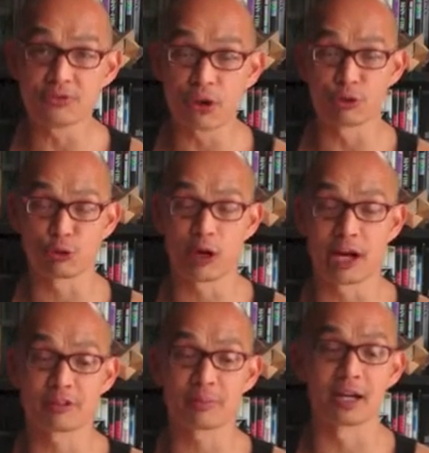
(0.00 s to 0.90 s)
Evolve
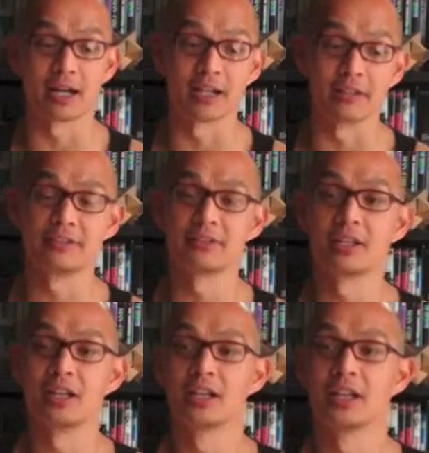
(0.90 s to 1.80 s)
crash pads,
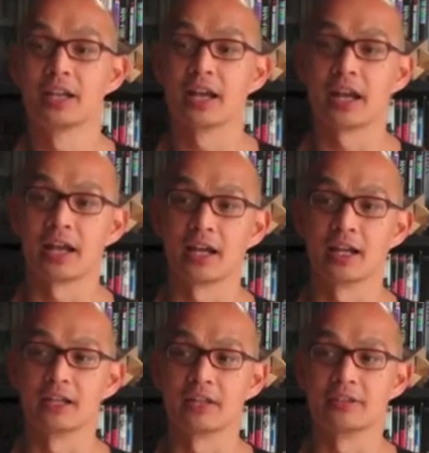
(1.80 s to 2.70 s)

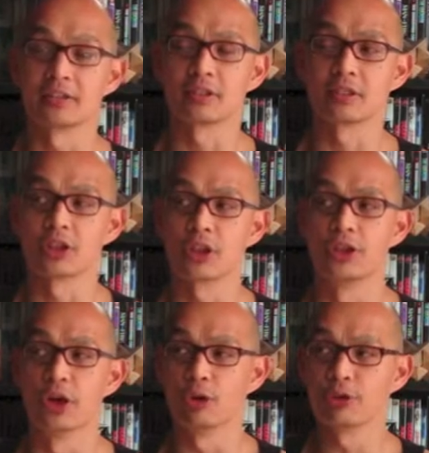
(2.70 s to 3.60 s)
and
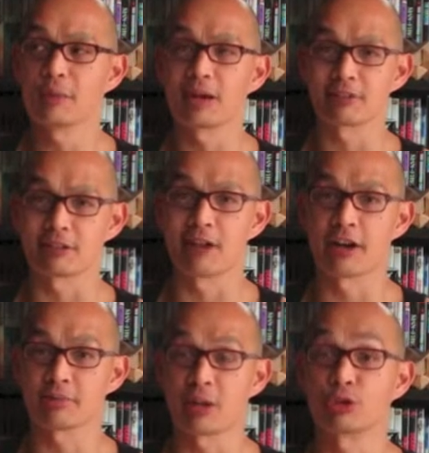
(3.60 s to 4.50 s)
those Maverick
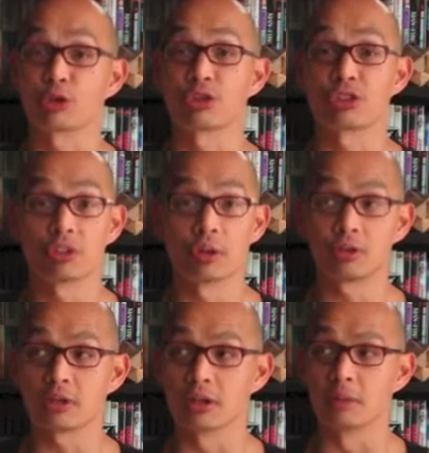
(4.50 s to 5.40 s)
crash pads are
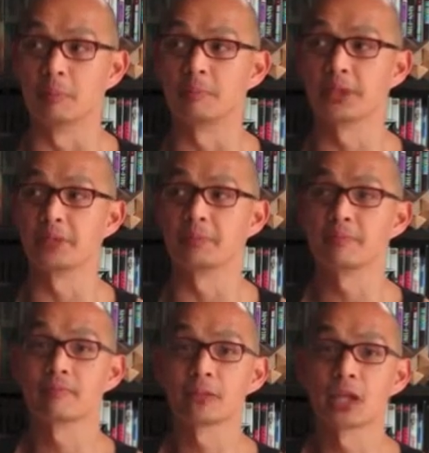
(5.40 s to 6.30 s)
so dope, but
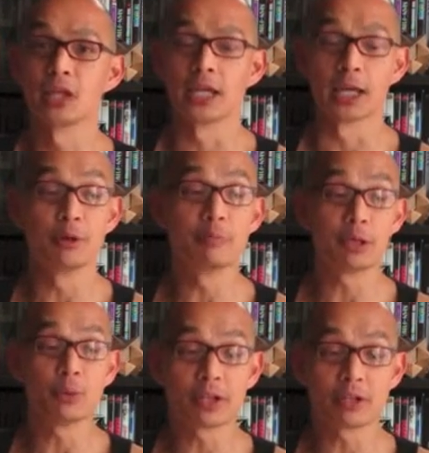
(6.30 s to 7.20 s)
it would
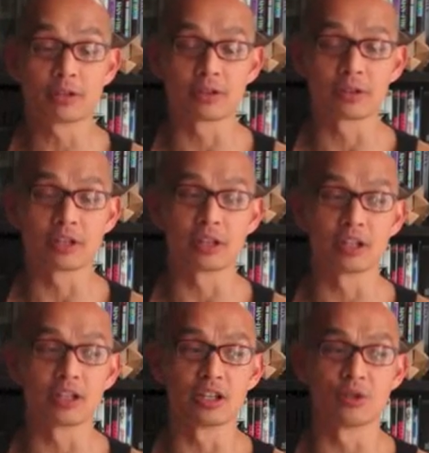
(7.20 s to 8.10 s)
be weird
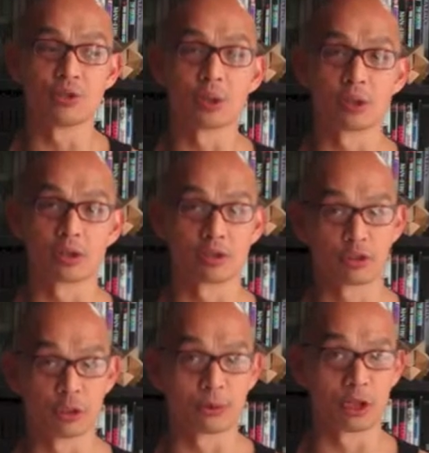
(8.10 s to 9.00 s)
if we weren't
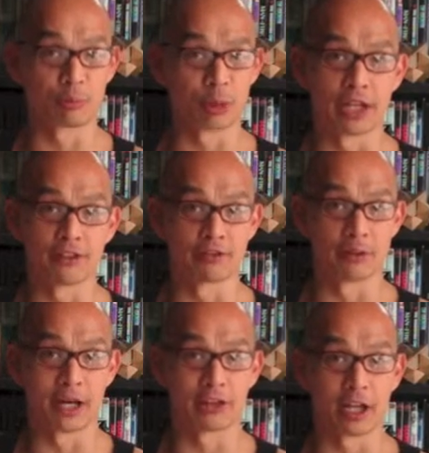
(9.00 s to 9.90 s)
super comprehensive
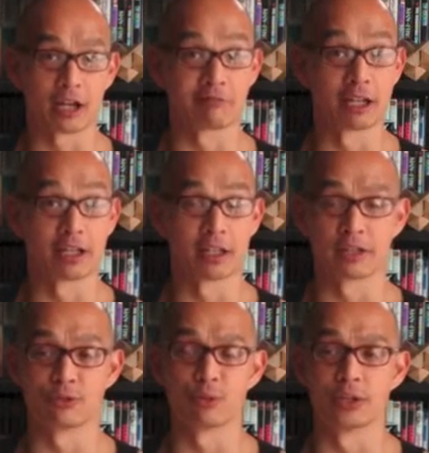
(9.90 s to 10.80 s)
about that, right?
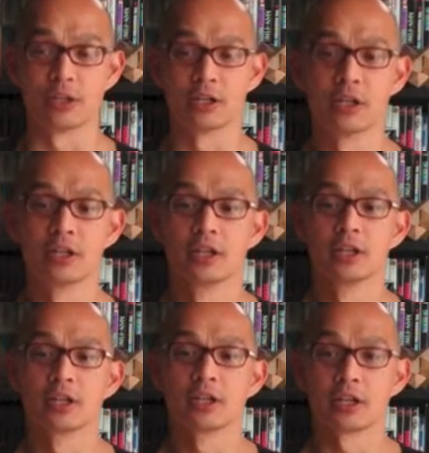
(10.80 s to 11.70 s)
Like if we
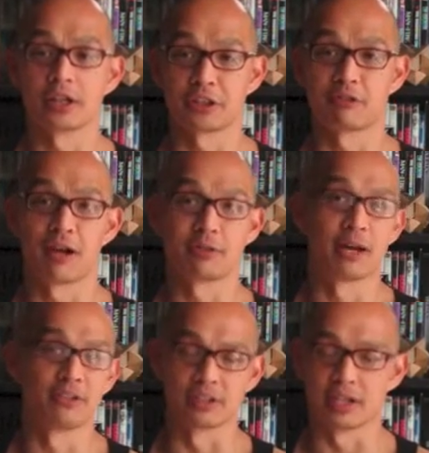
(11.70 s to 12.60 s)
got the crash
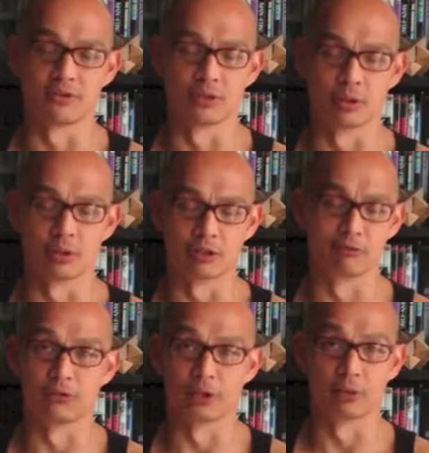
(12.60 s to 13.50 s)
pads and gave you a
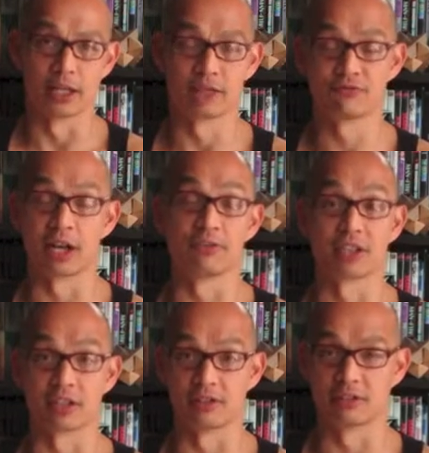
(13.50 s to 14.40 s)
review like 5
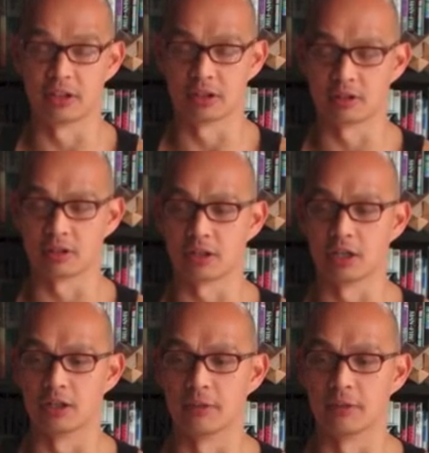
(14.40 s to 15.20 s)
seconds later.